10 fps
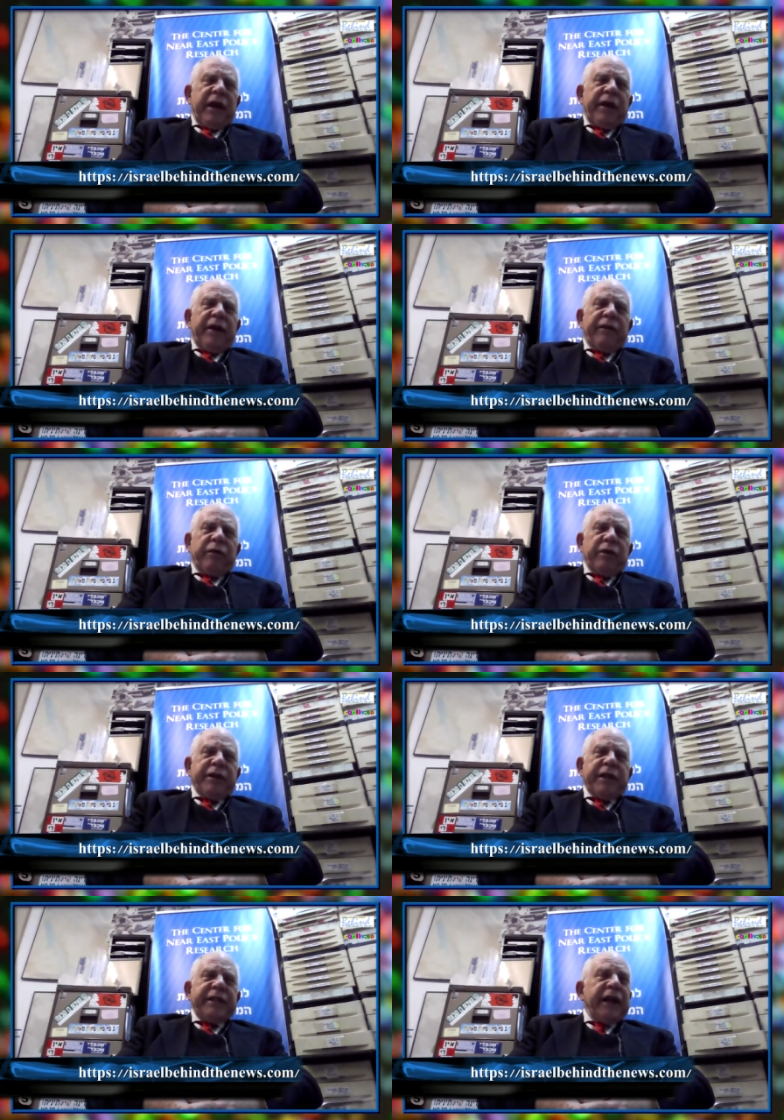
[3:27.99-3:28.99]
And of course,
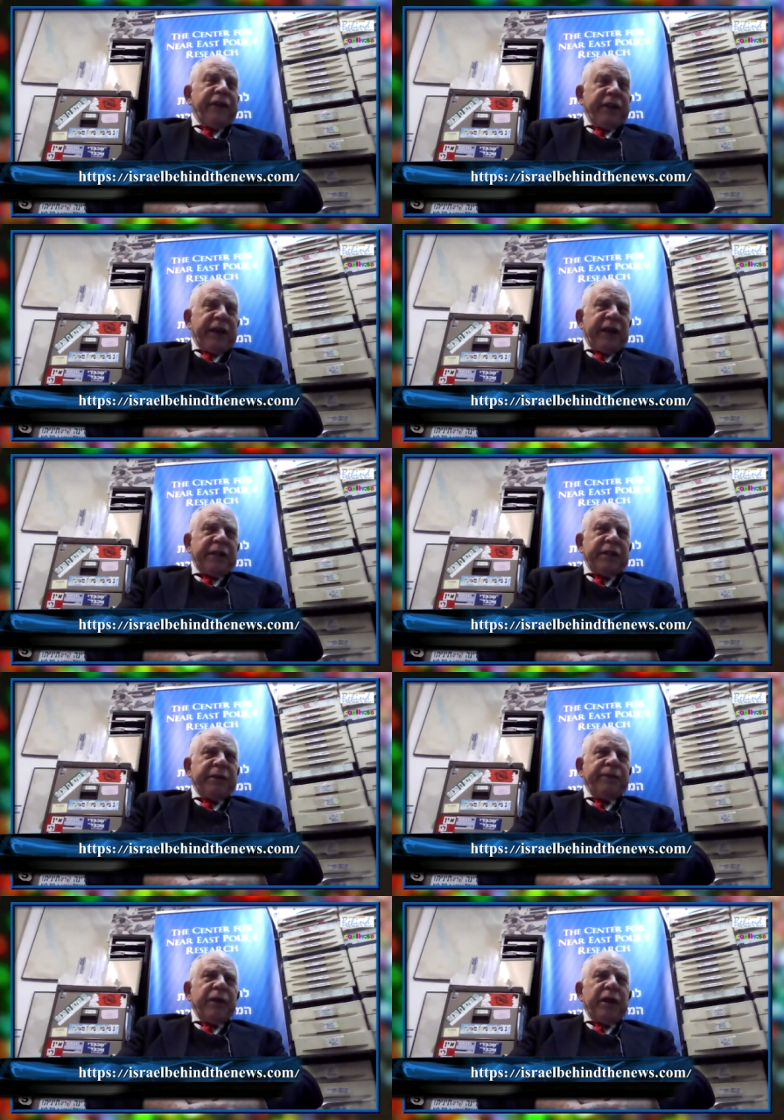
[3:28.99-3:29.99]
that's not the case.
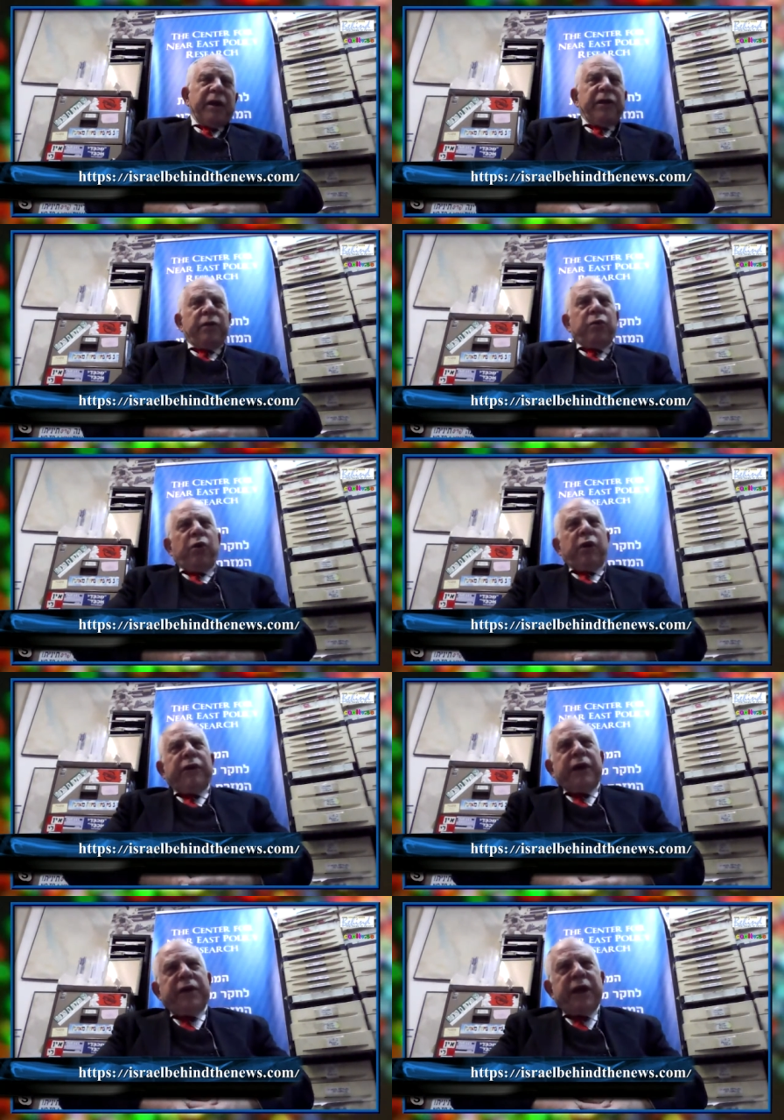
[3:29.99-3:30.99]
The war
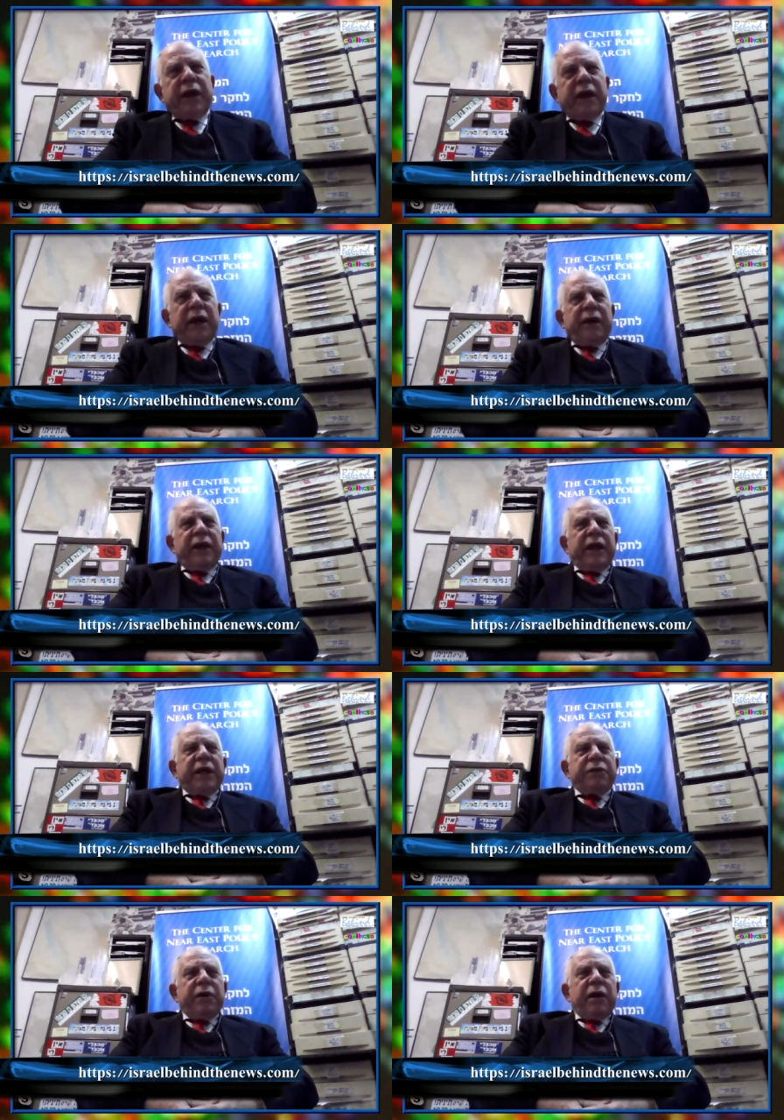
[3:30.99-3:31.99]
that
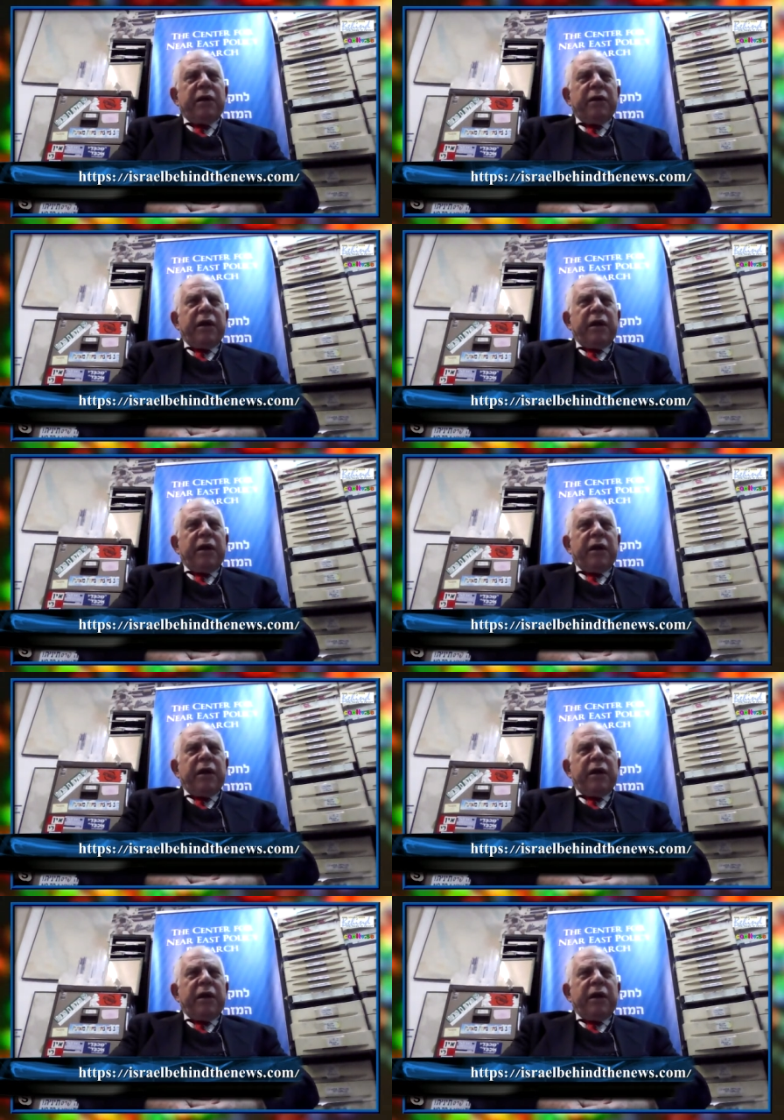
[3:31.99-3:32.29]
Israel